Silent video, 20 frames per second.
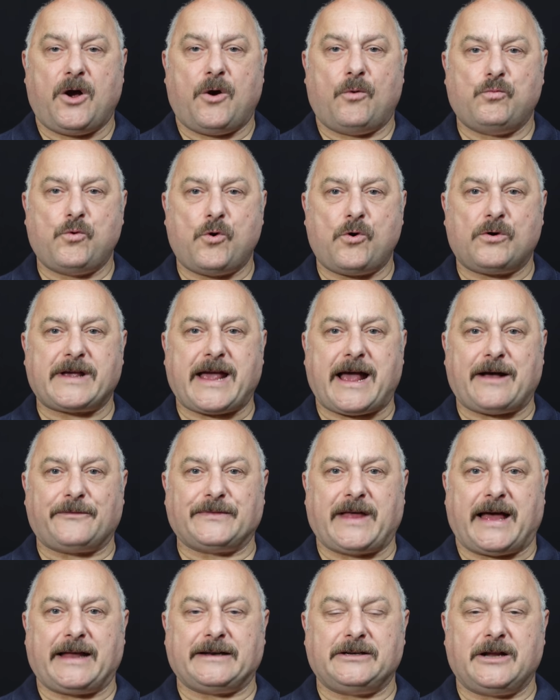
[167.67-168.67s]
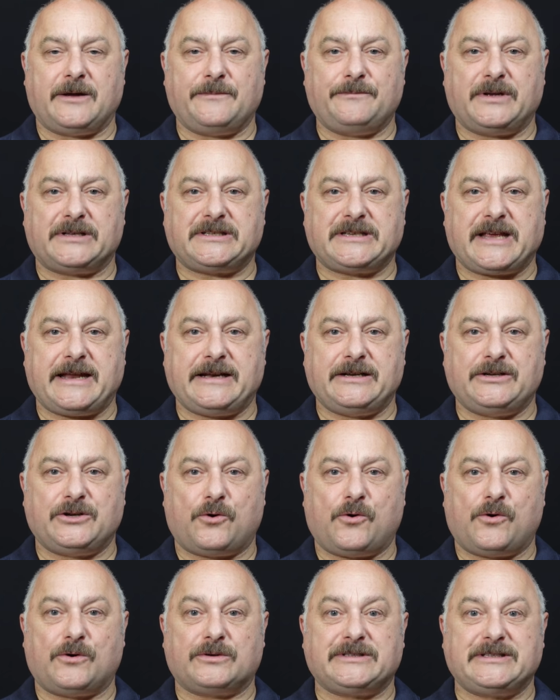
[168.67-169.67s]
Walk out that number ten
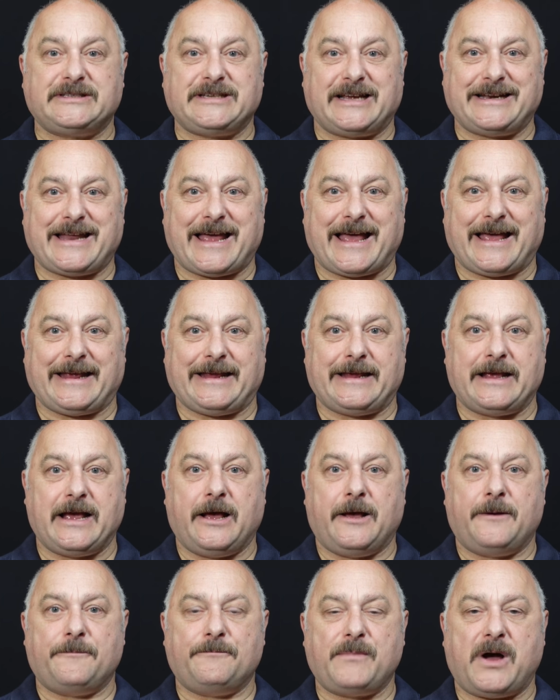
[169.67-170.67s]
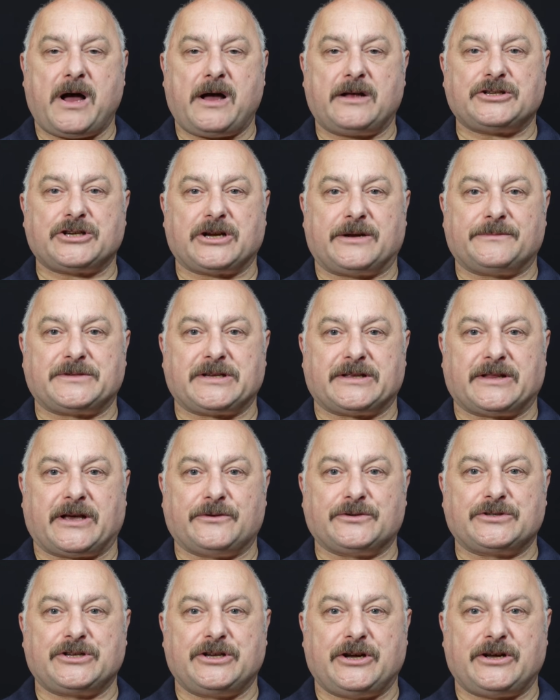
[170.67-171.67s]
door today. March up to
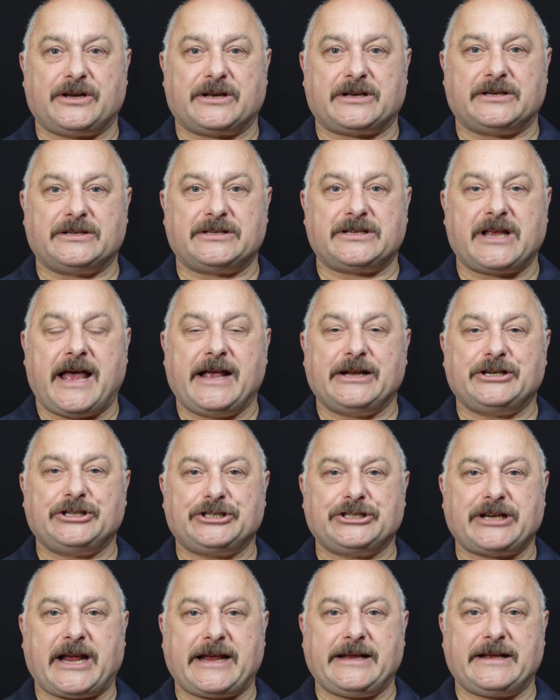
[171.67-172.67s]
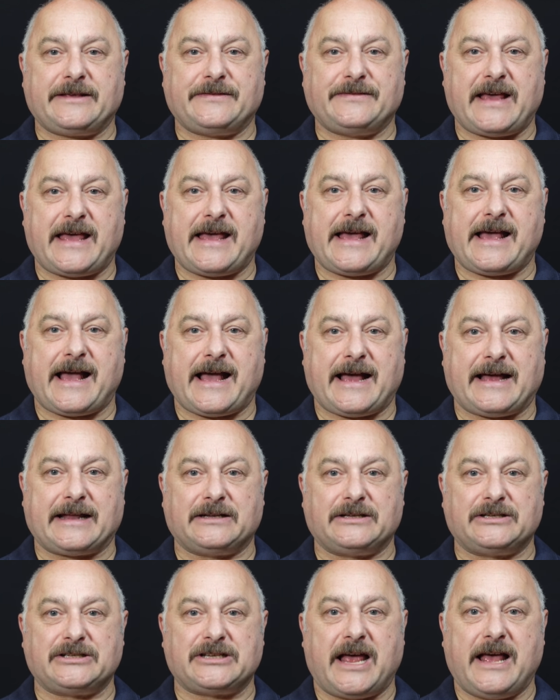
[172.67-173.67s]
those Gurkhas, shake their
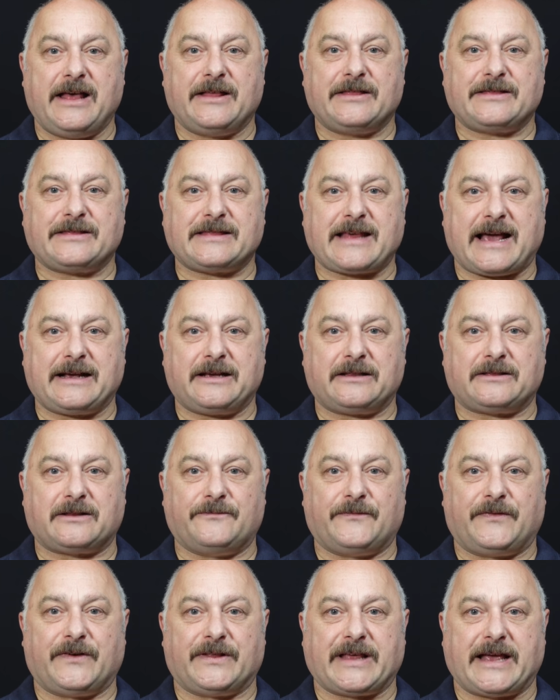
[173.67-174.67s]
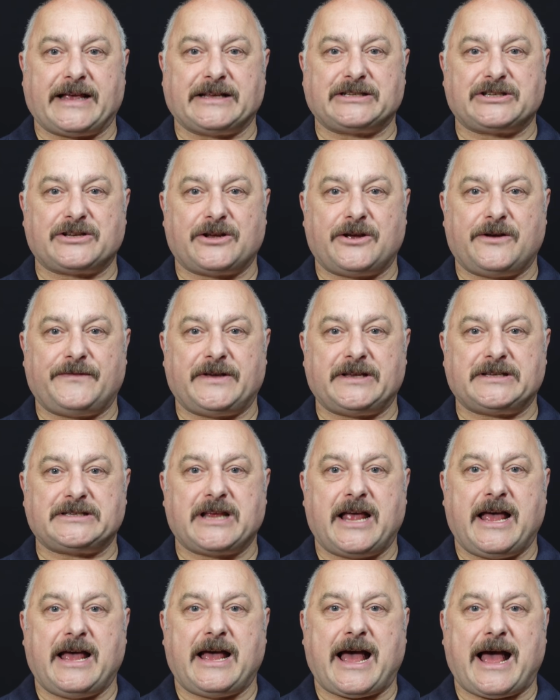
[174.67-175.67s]
hands, thank them for their service
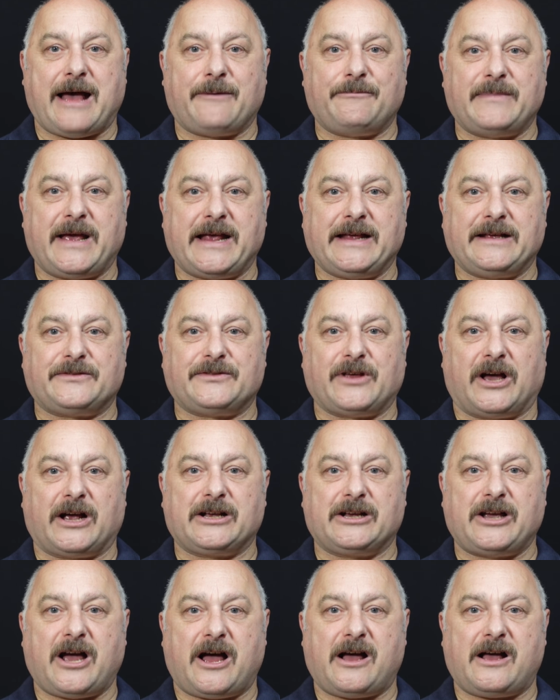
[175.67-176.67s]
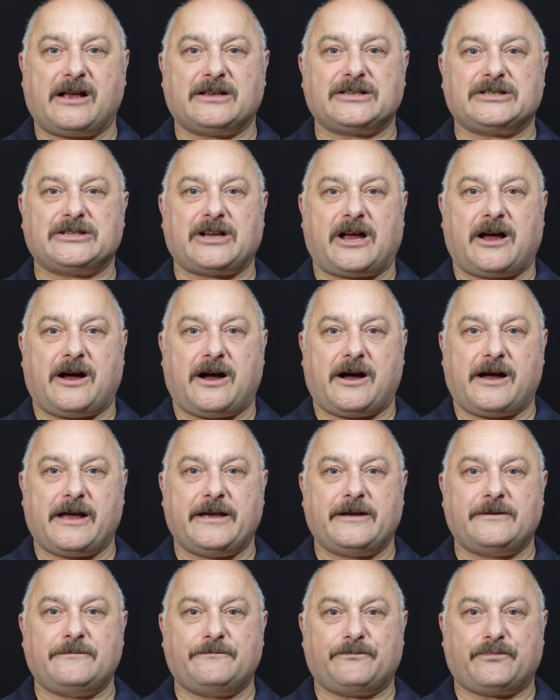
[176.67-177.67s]
and make the cast
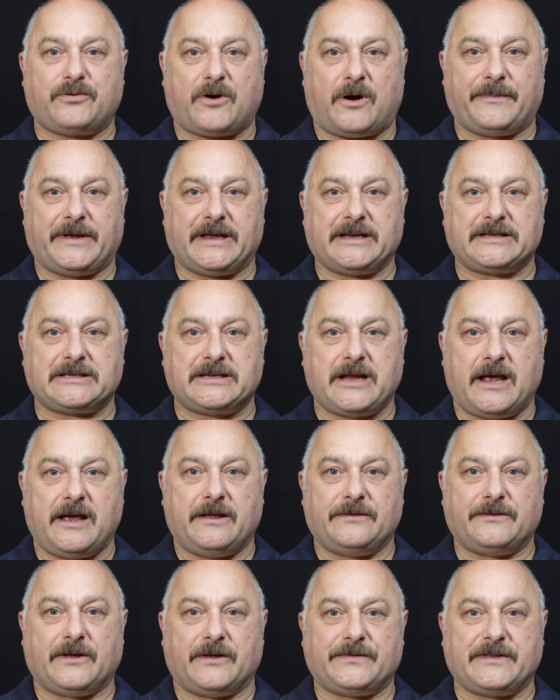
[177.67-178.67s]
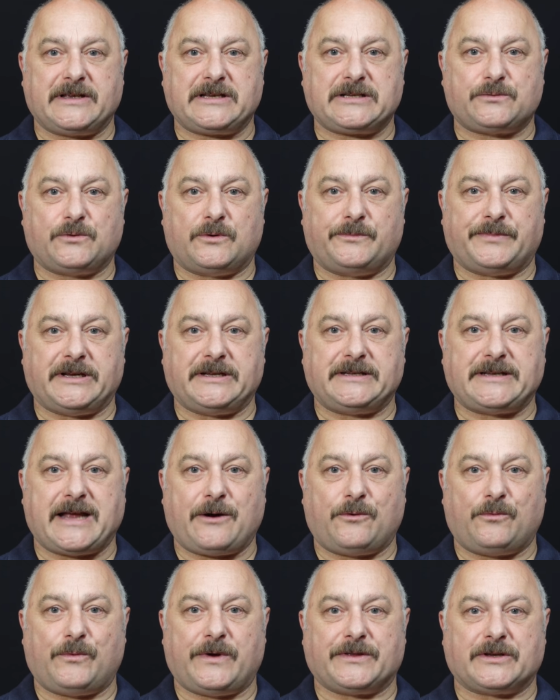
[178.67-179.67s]
iron promise that this will be
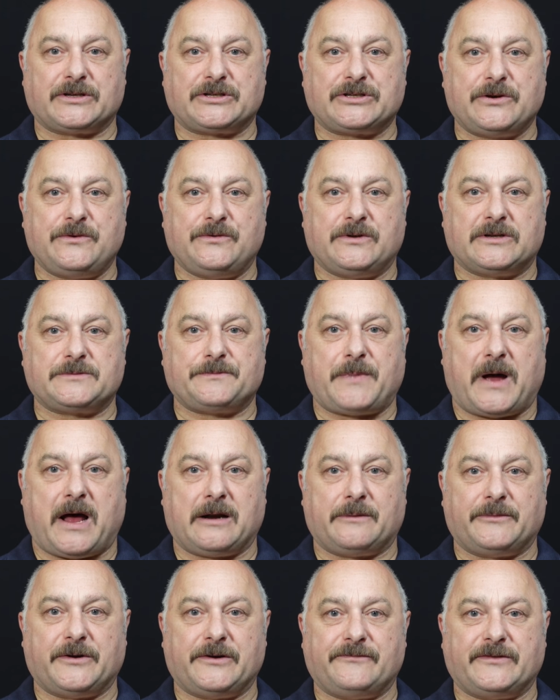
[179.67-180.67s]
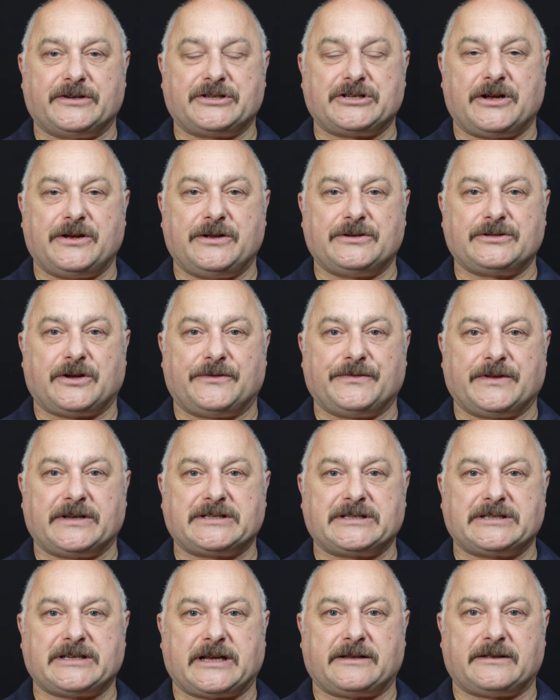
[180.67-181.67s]
dealt with as soon as Parliament returns on the
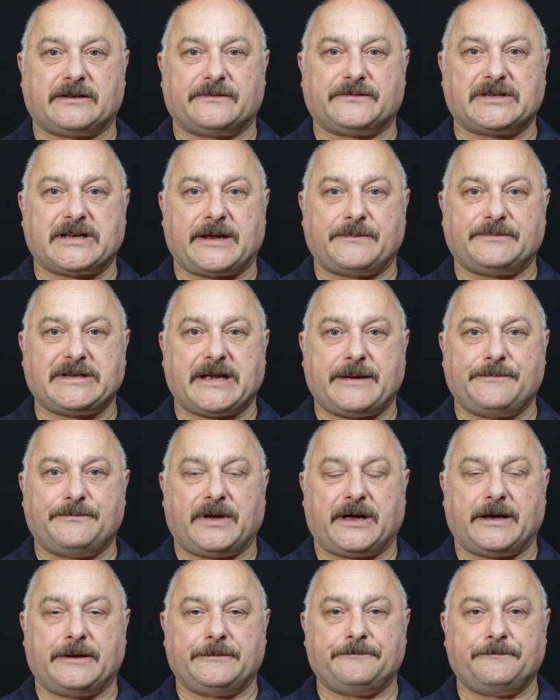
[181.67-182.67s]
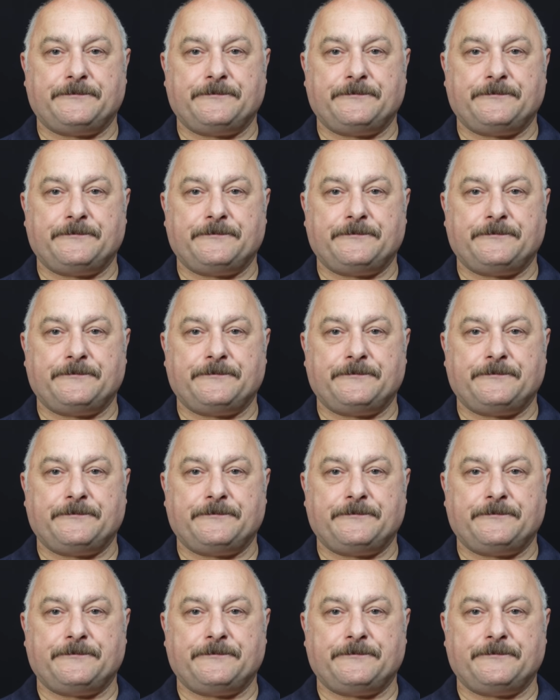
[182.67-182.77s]
sixth of September.